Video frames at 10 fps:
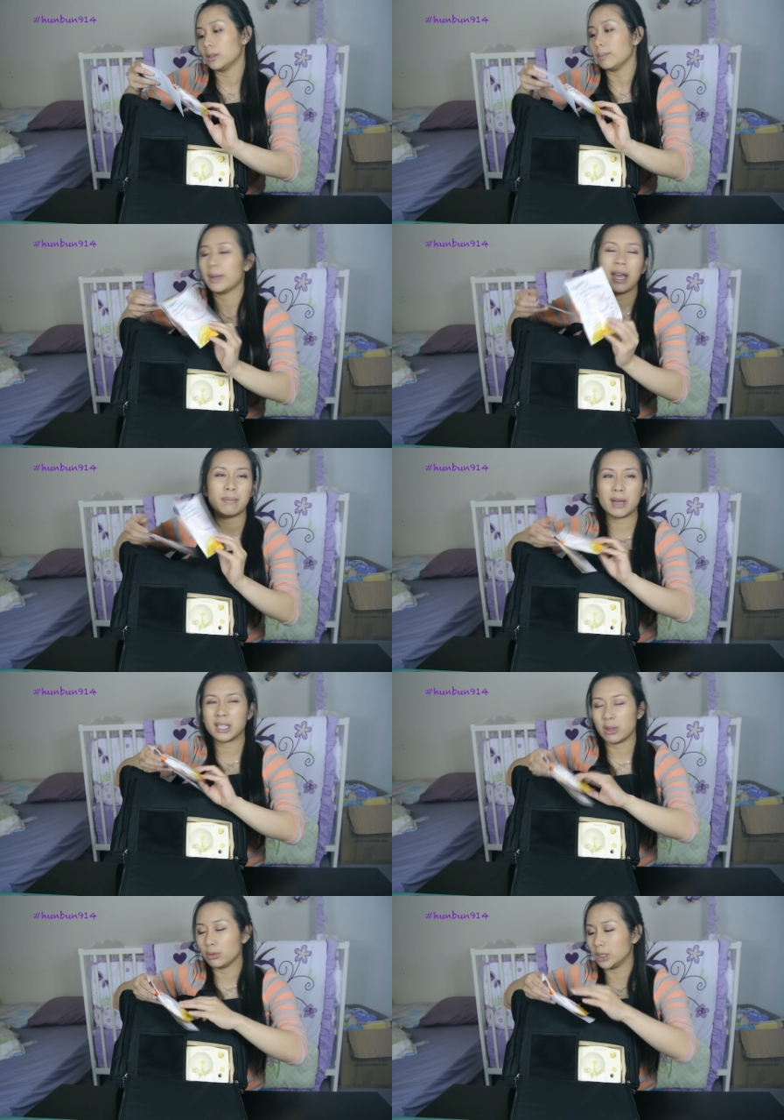but I bought
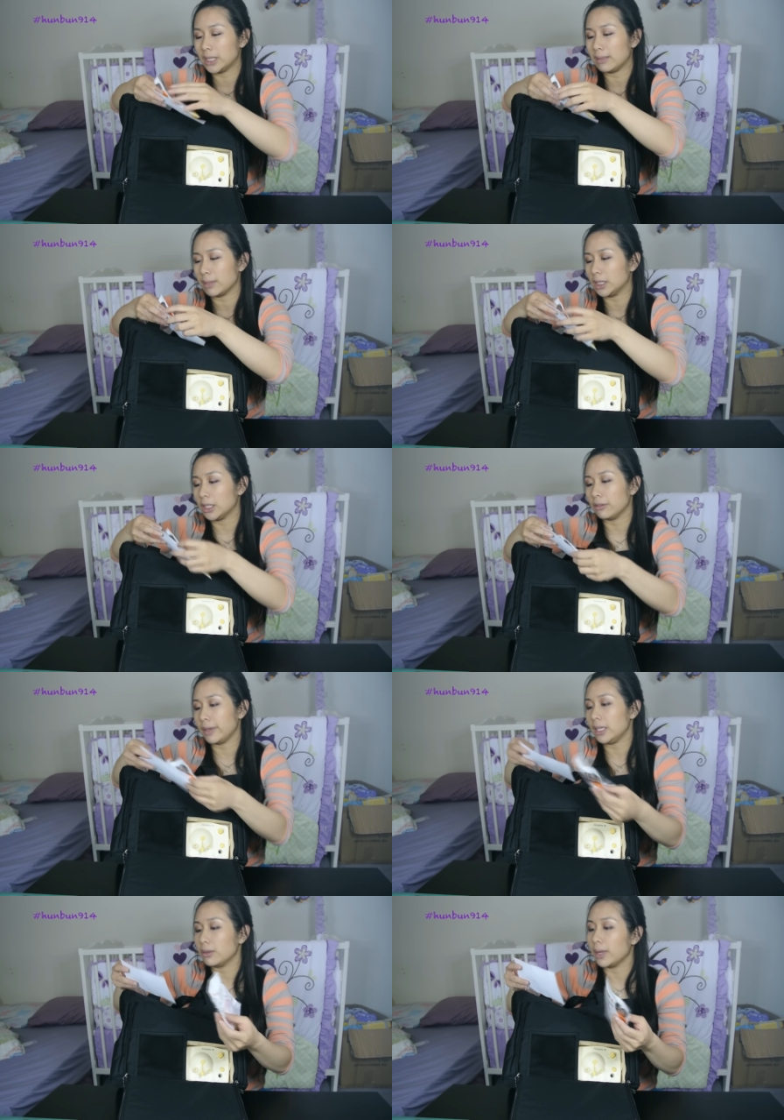a whole set myself
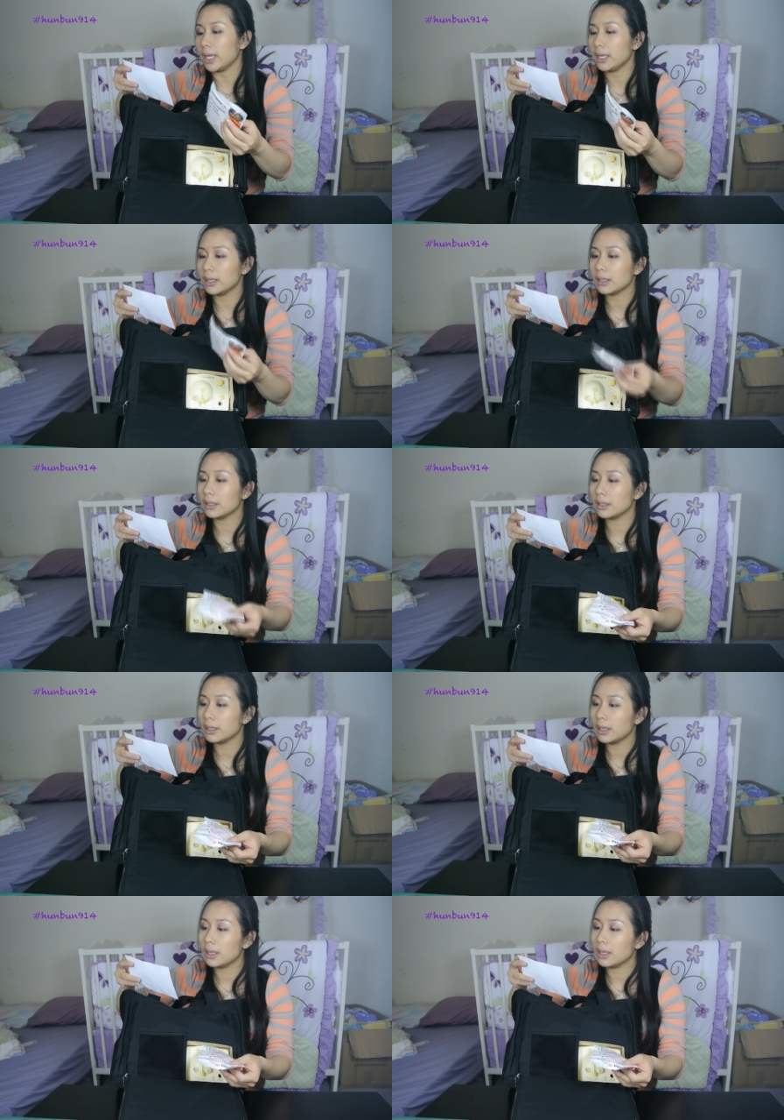anyway
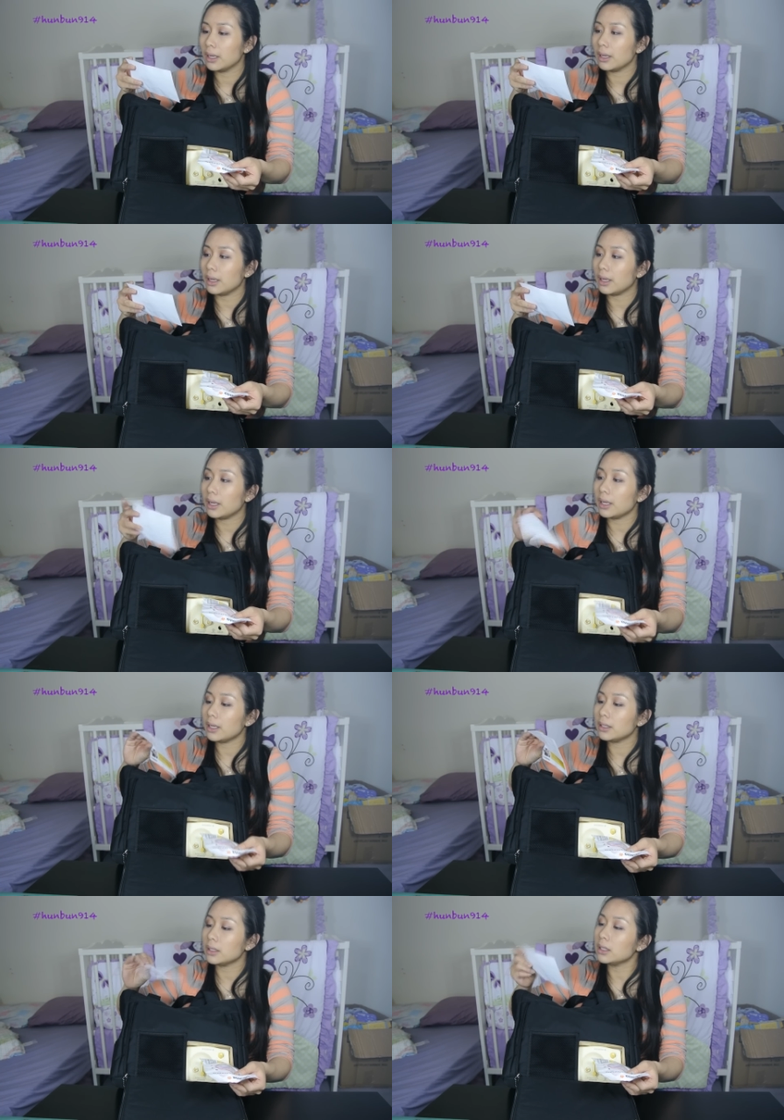
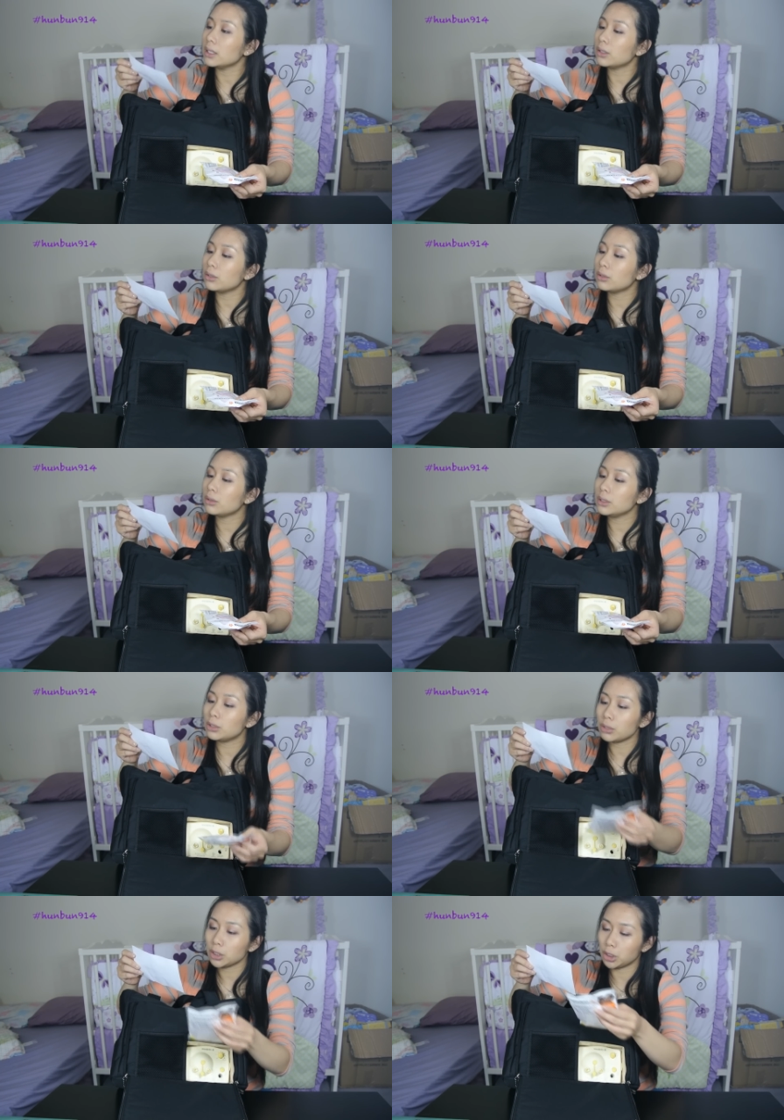and a little
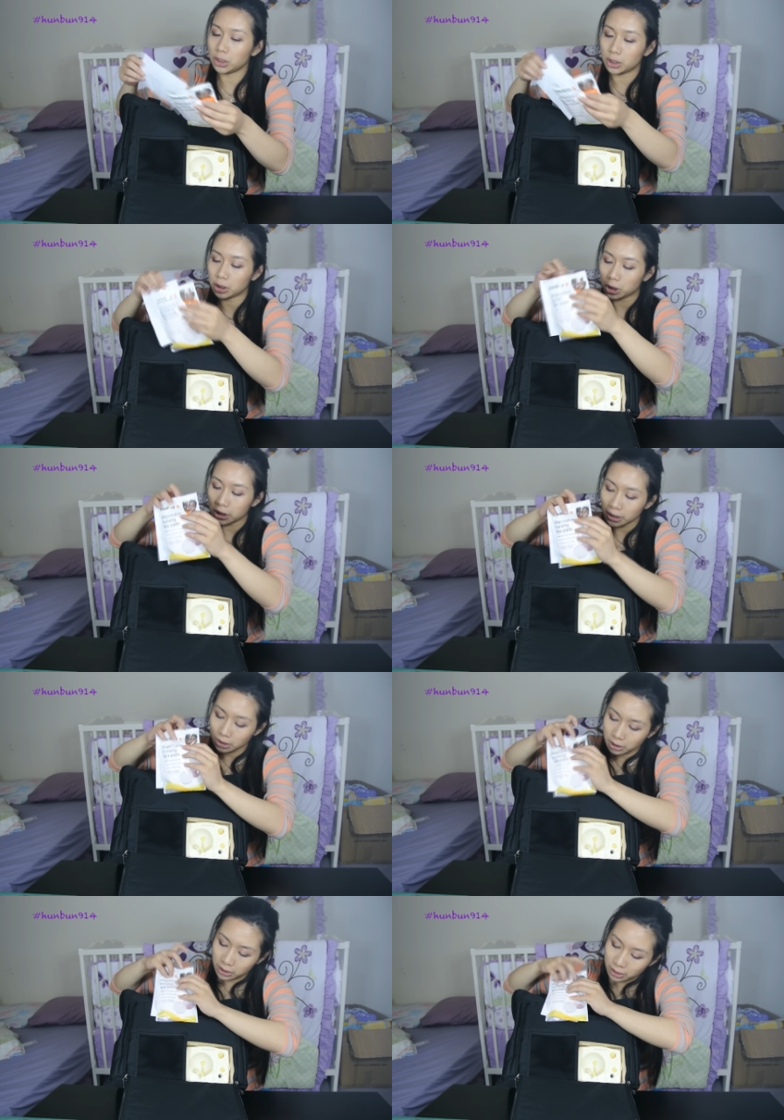instructions sheet
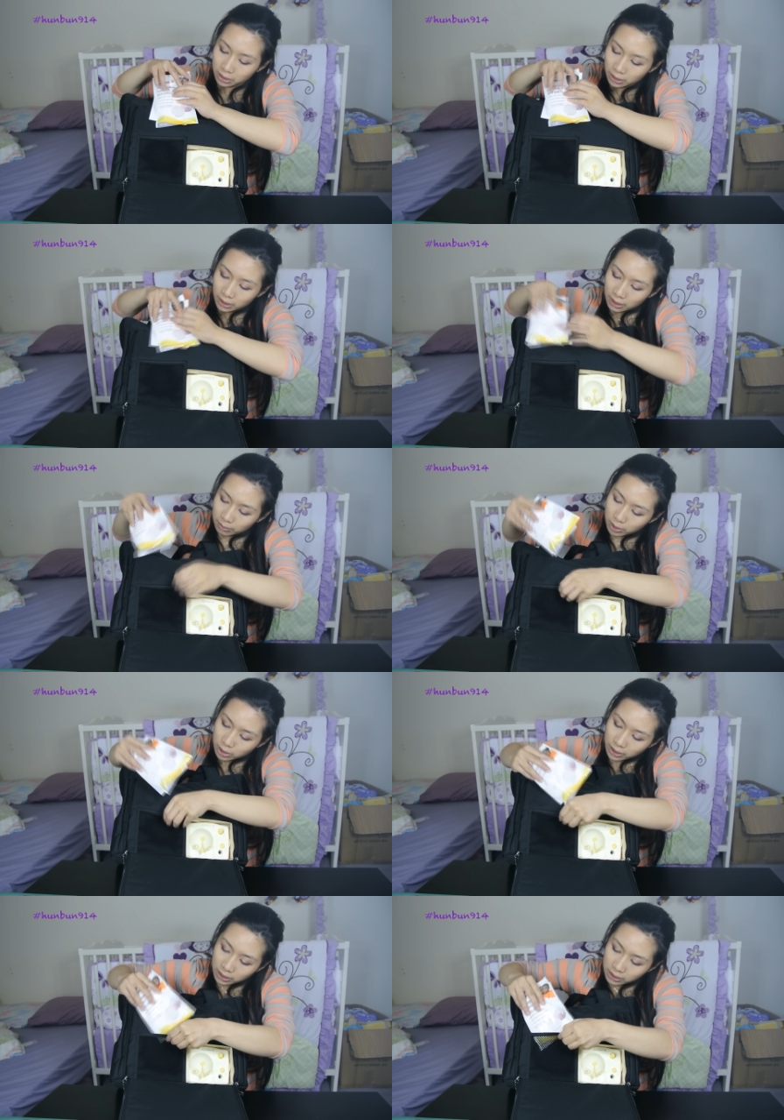
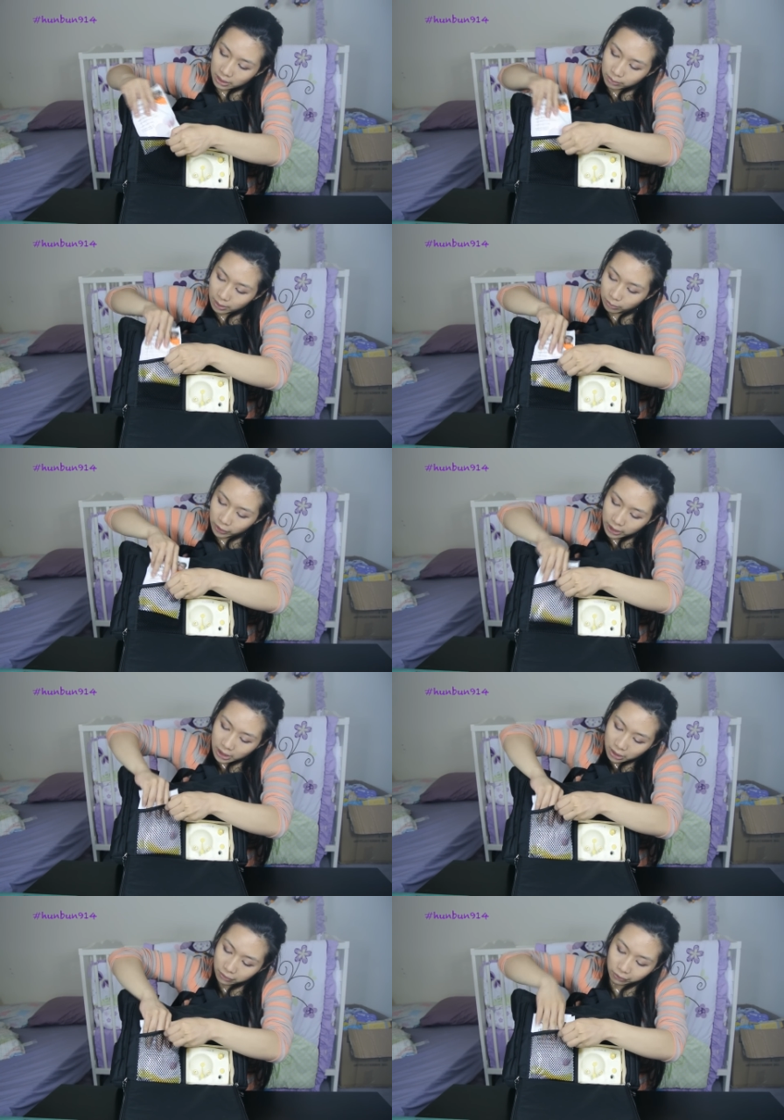just gonna keep them right
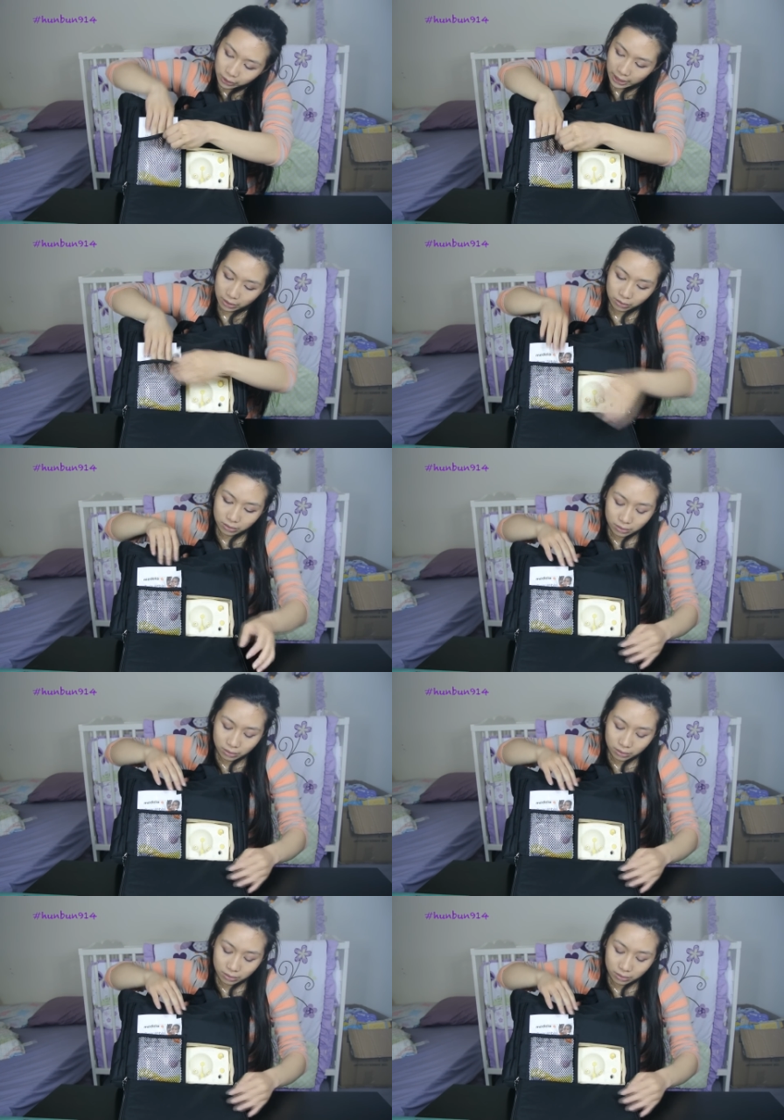here for now